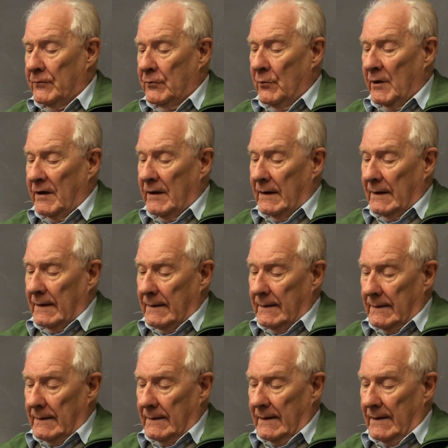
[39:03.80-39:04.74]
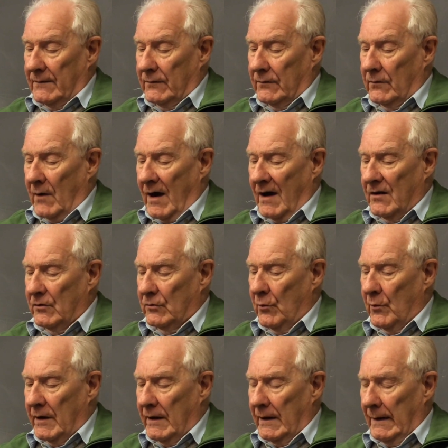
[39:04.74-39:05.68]
wing and the right
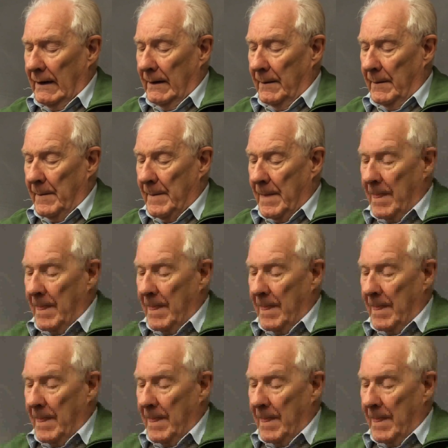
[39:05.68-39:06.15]
wing,